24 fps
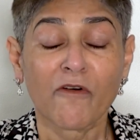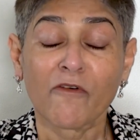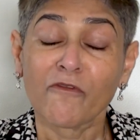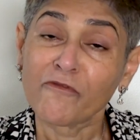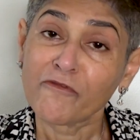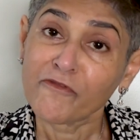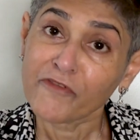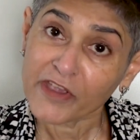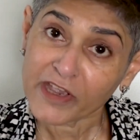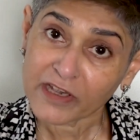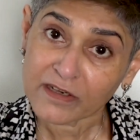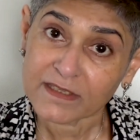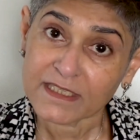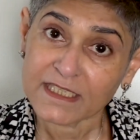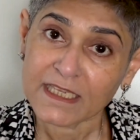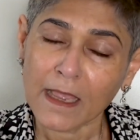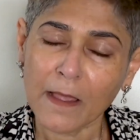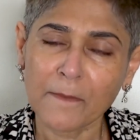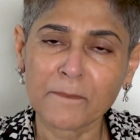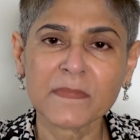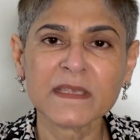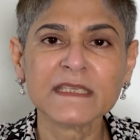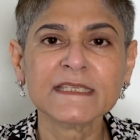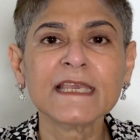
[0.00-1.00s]

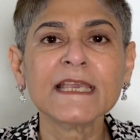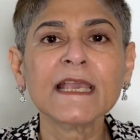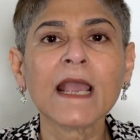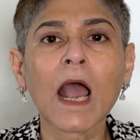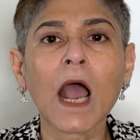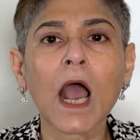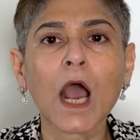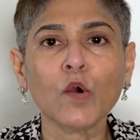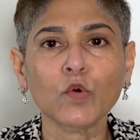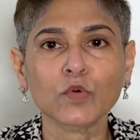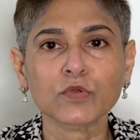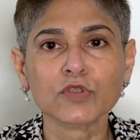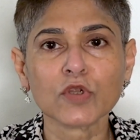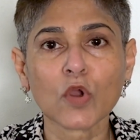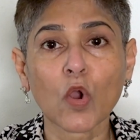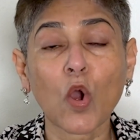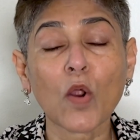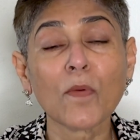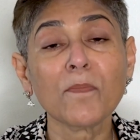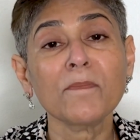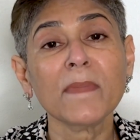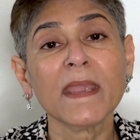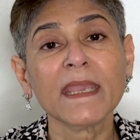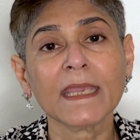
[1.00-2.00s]
fears missing out
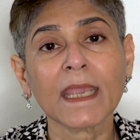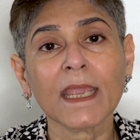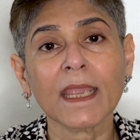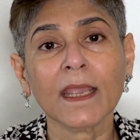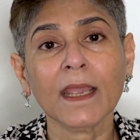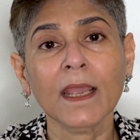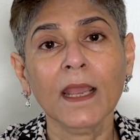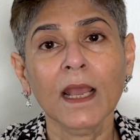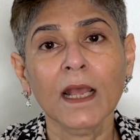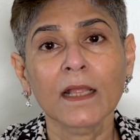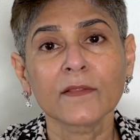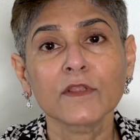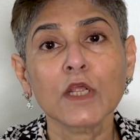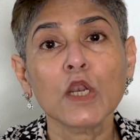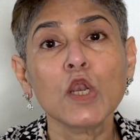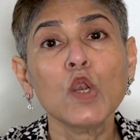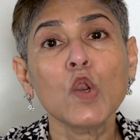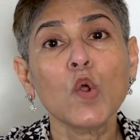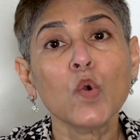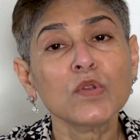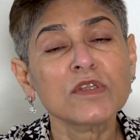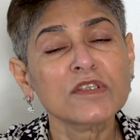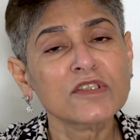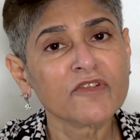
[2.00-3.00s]
on making the
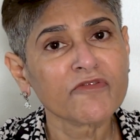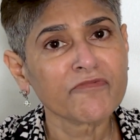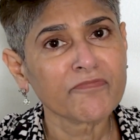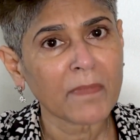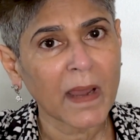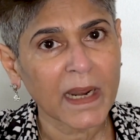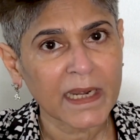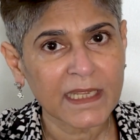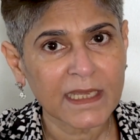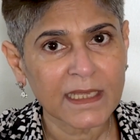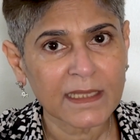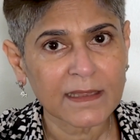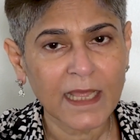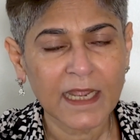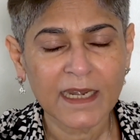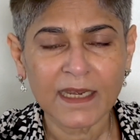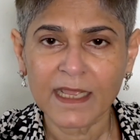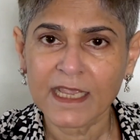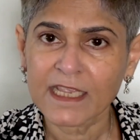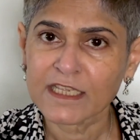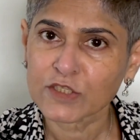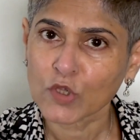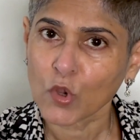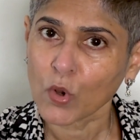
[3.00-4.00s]
loads of money that
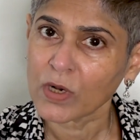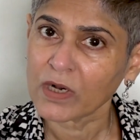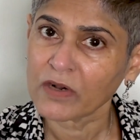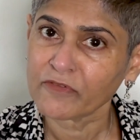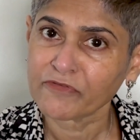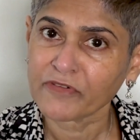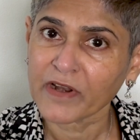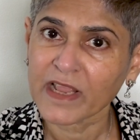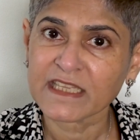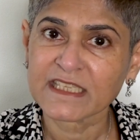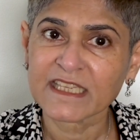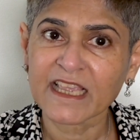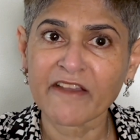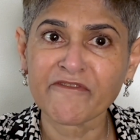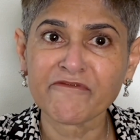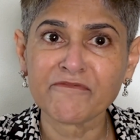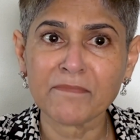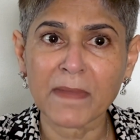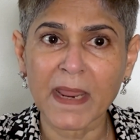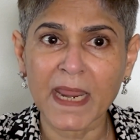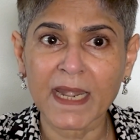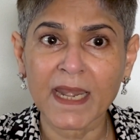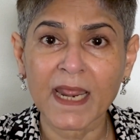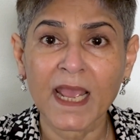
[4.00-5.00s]
his or her friends have
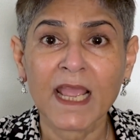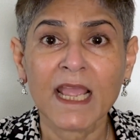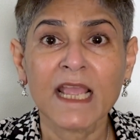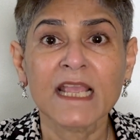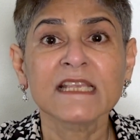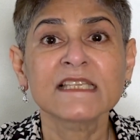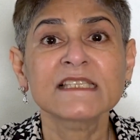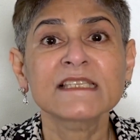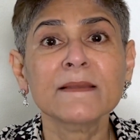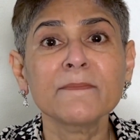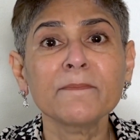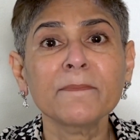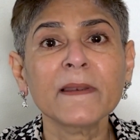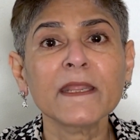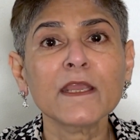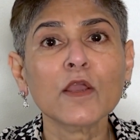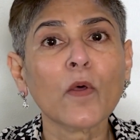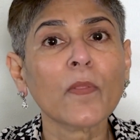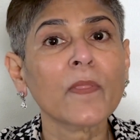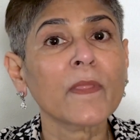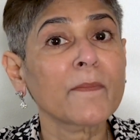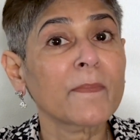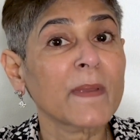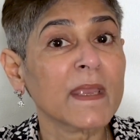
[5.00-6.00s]
made simply
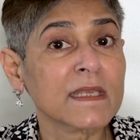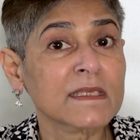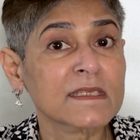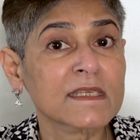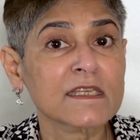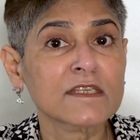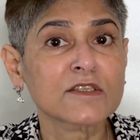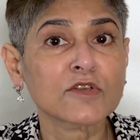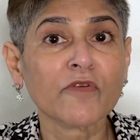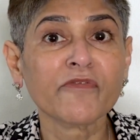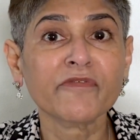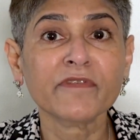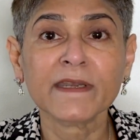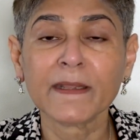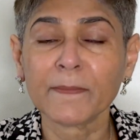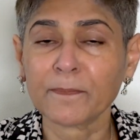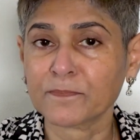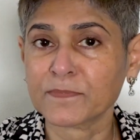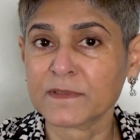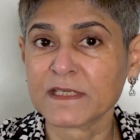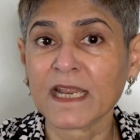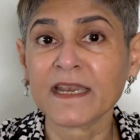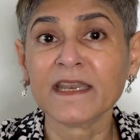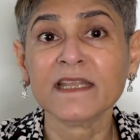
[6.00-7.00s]
on the basis of
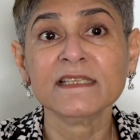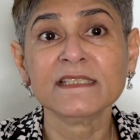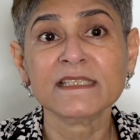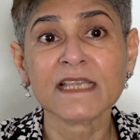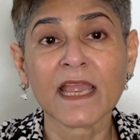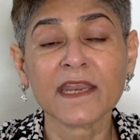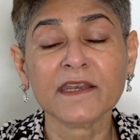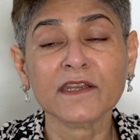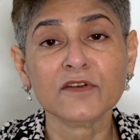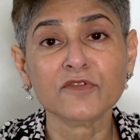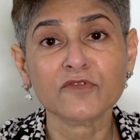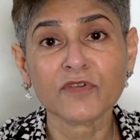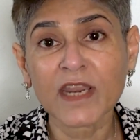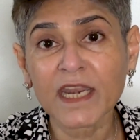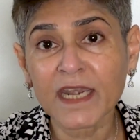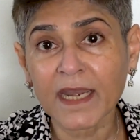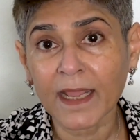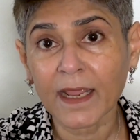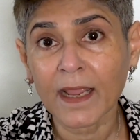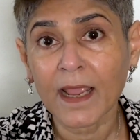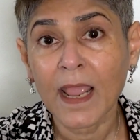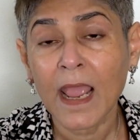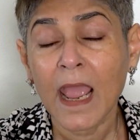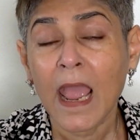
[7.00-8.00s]
tips and insider
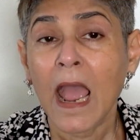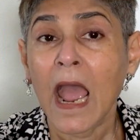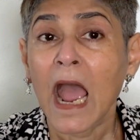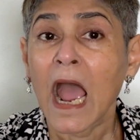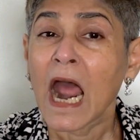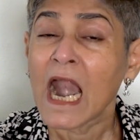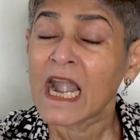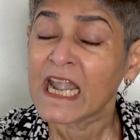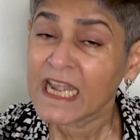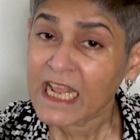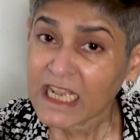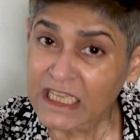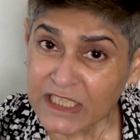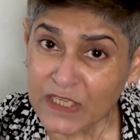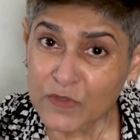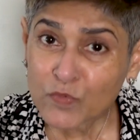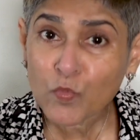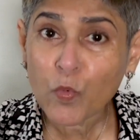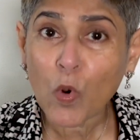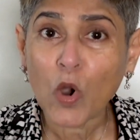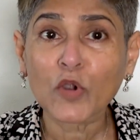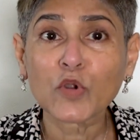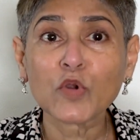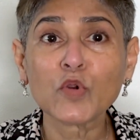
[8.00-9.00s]
trading, doesn't
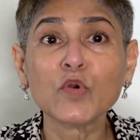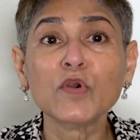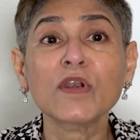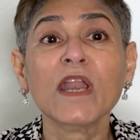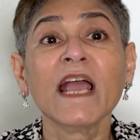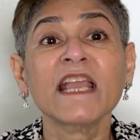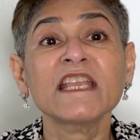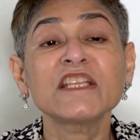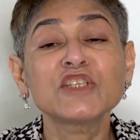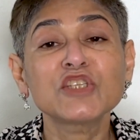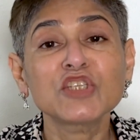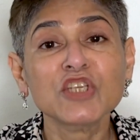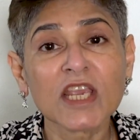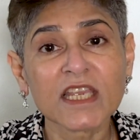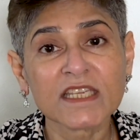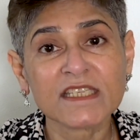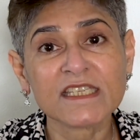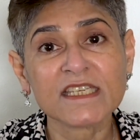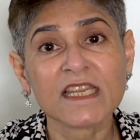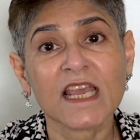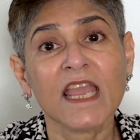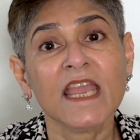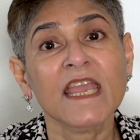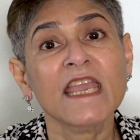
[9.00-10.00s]
want to
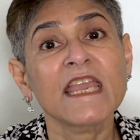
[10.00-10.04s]
digest